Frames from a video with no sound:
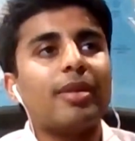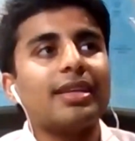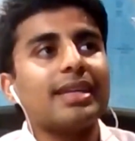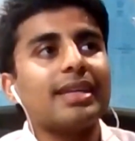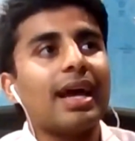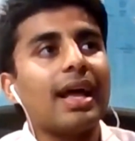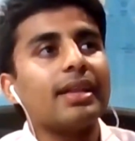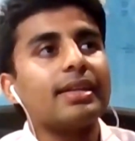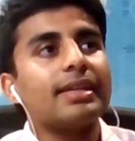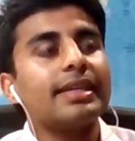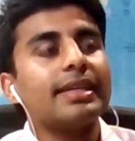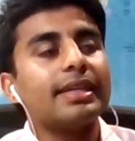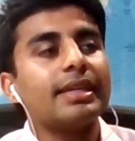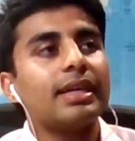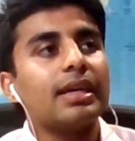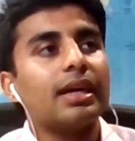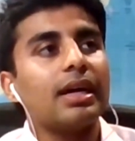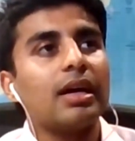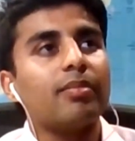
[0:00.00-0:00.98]

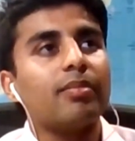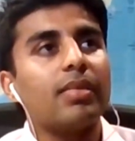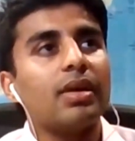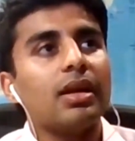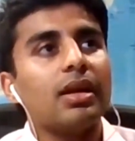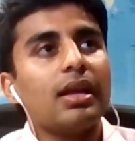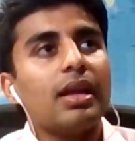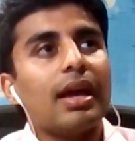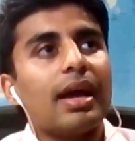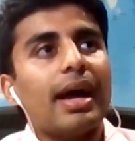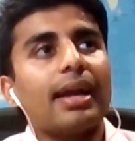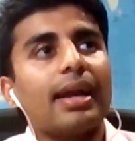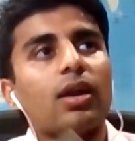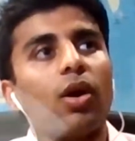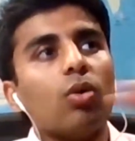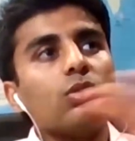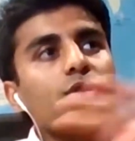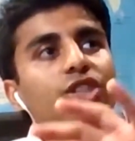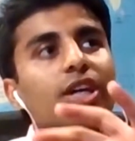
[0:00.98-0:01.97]
mentality. And
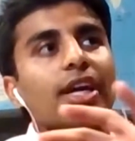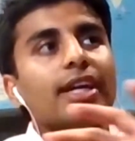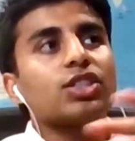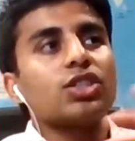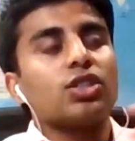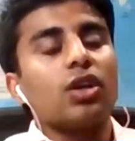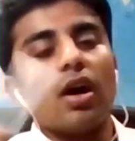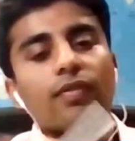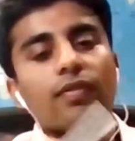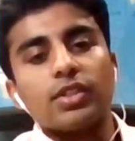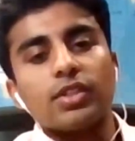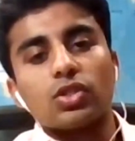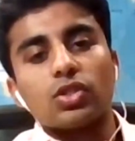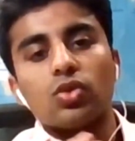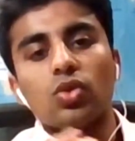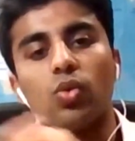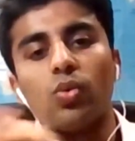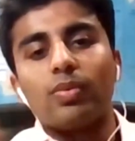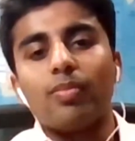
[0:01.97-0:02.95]
it all changed after
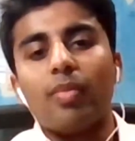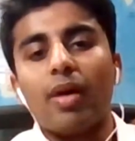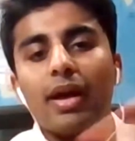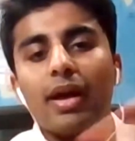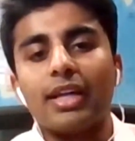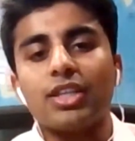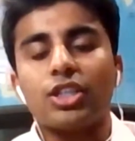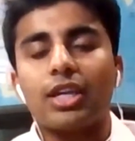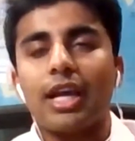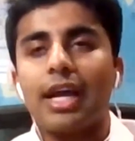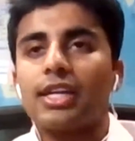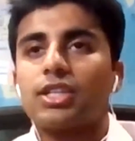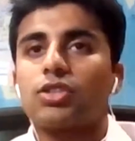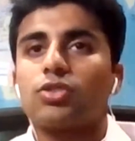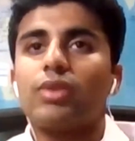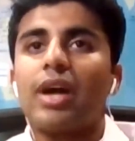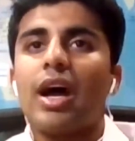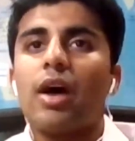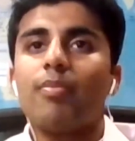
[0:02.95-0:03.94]
school when my
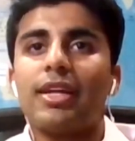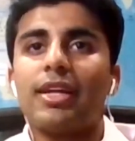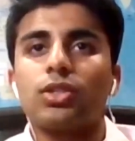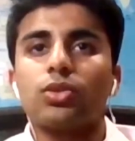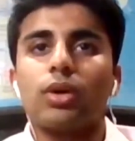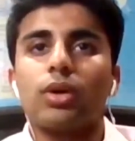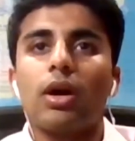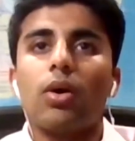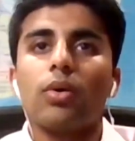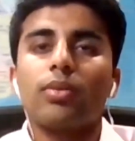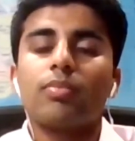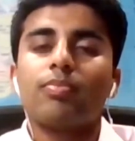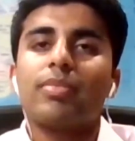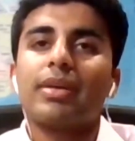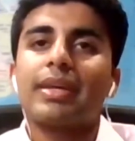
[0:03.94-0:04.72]
education around mental health